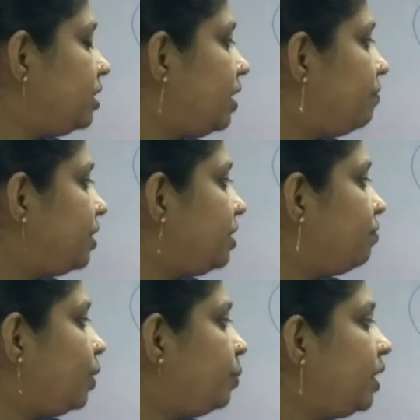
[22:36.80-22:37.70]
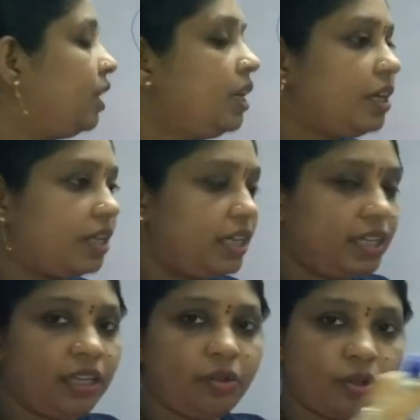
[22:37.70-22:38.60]
everything will be
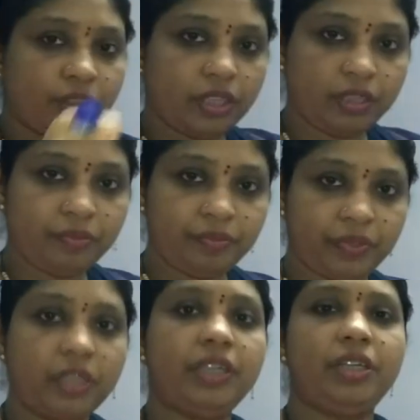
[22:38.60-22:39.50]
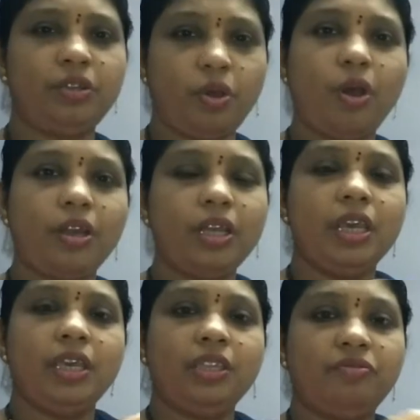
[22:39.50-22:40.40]
written on the or
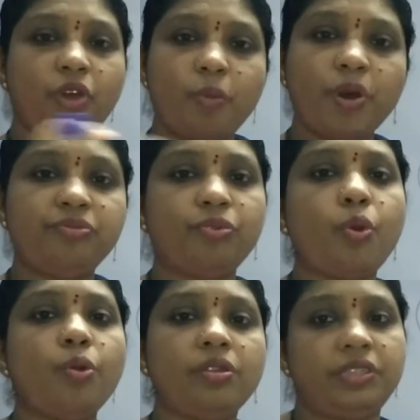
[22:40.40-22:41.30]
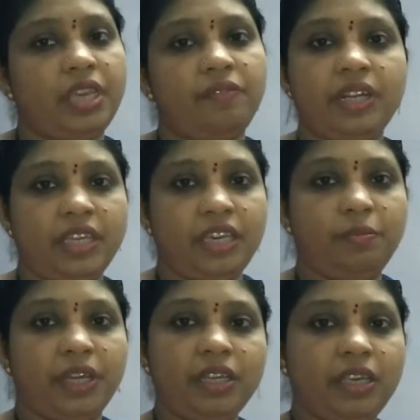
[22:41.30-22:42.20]
in the form of codes they will keep.
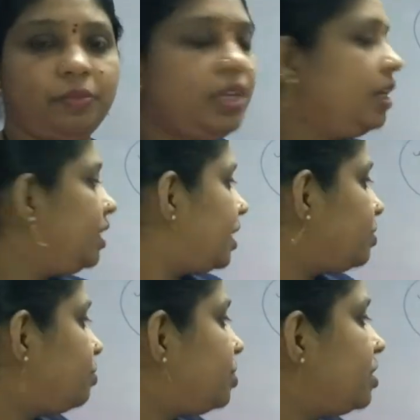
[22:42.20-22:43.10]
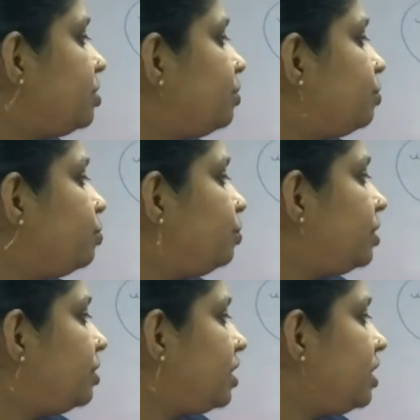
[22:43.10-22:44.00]
He has to just to do the
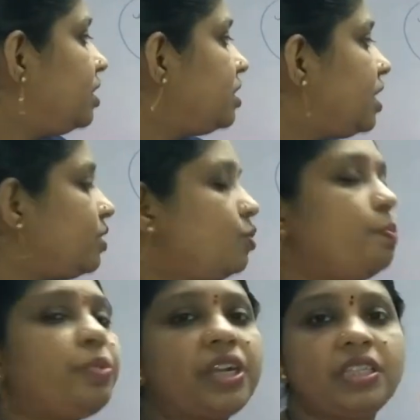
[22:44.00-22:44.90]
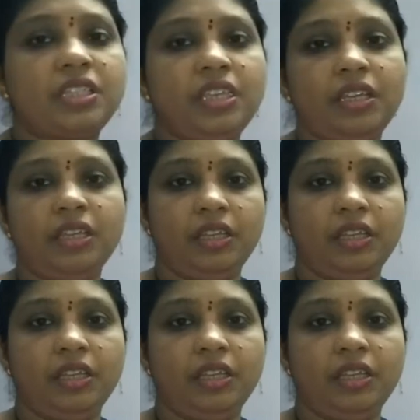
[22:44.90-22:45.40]
thing is he has to press the